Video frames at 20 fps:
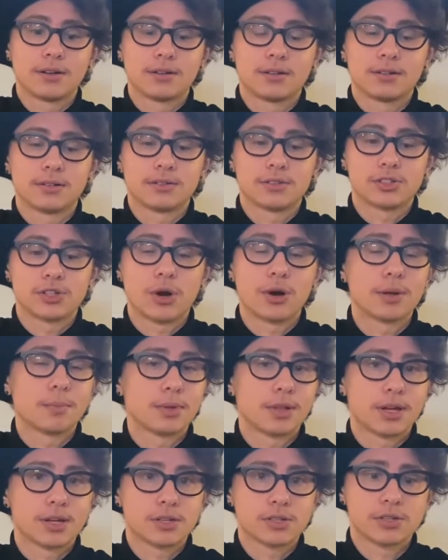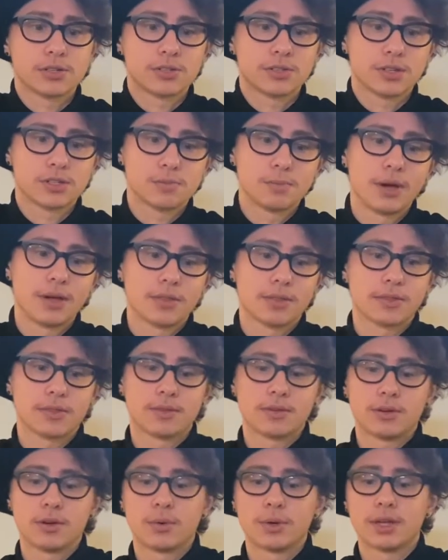Starting place this month,
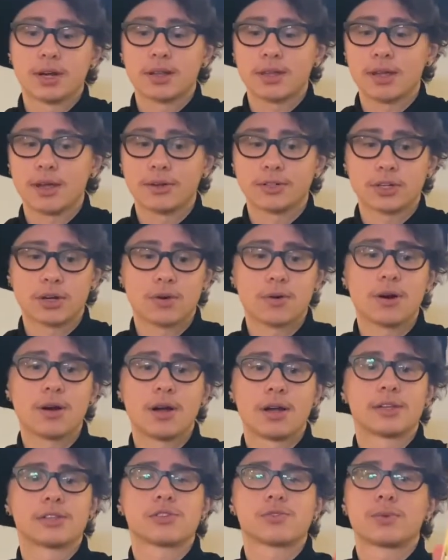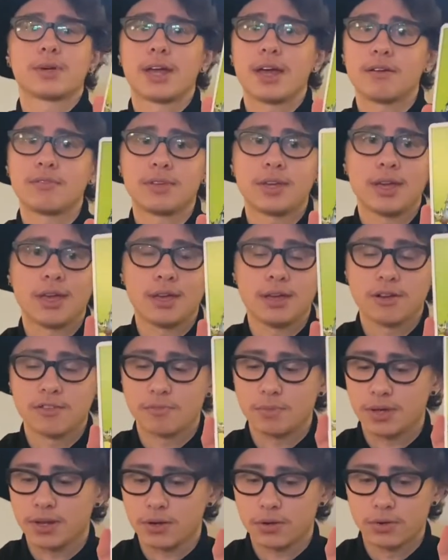going into the Celtic cross, we have the Eight of
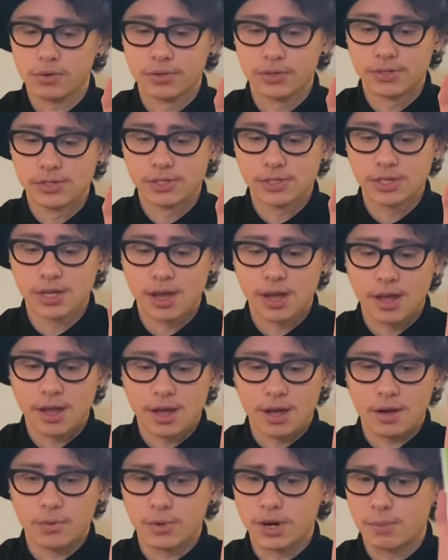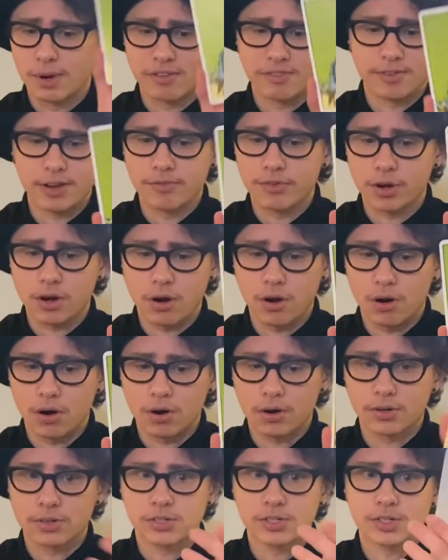Pentacles, one of my favorite
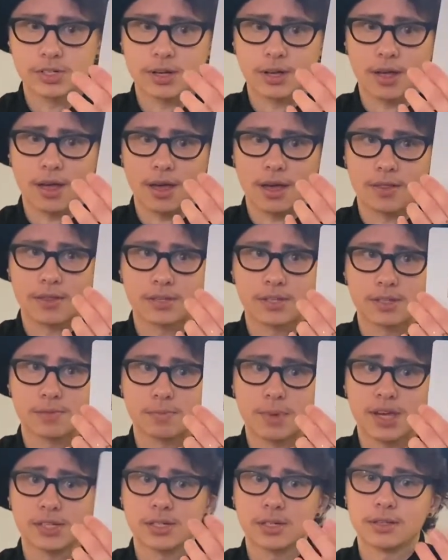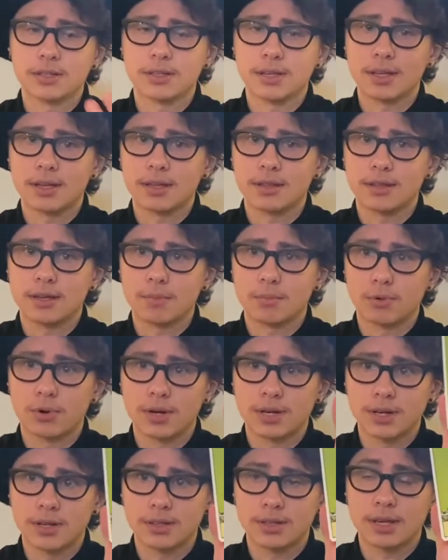cards. This is basically
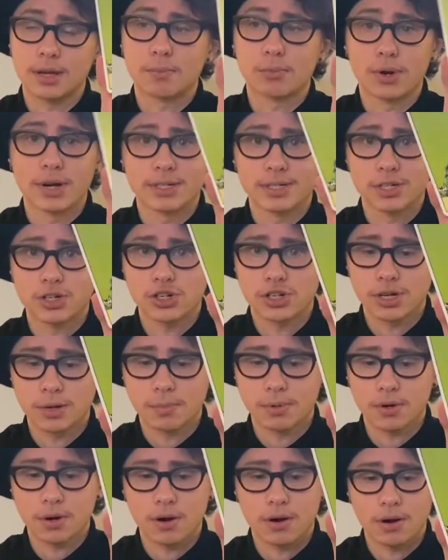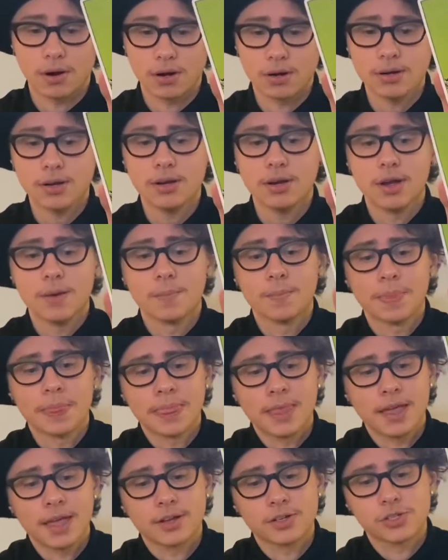the apprenticeship card.
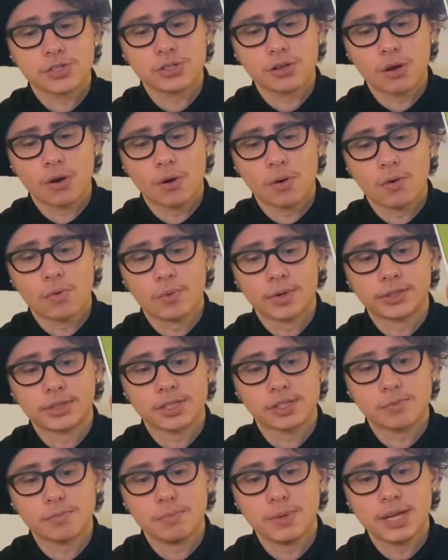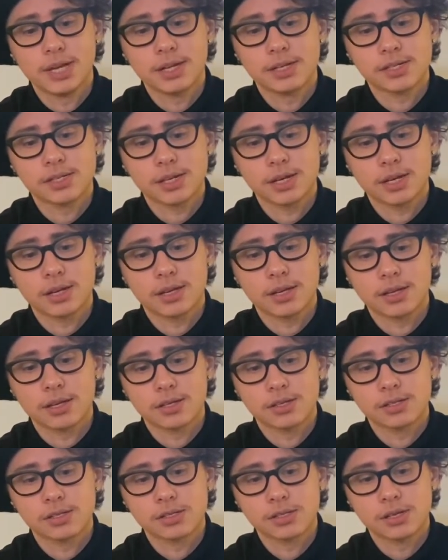And so what this means
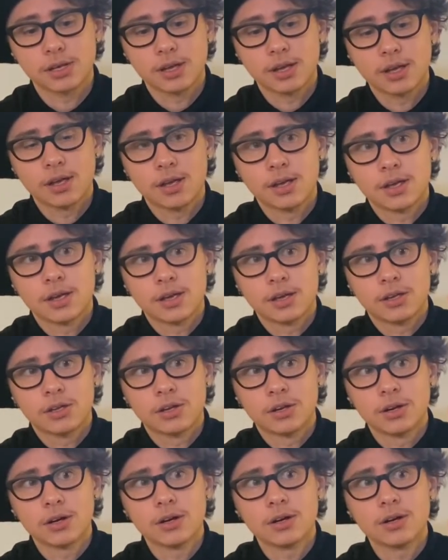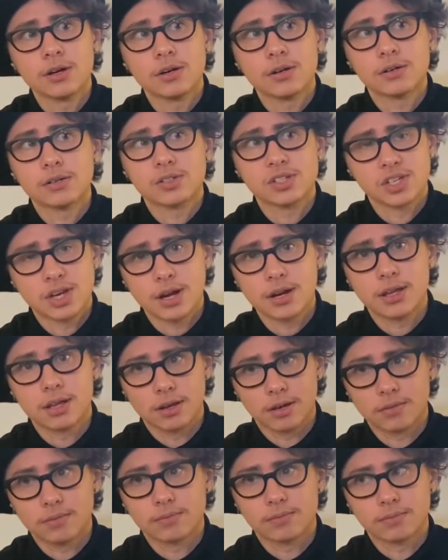is you're
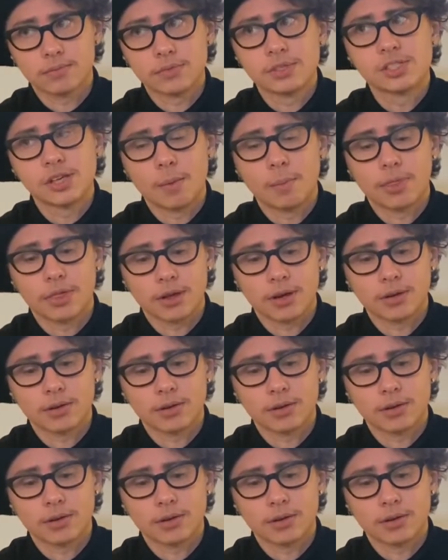studying something.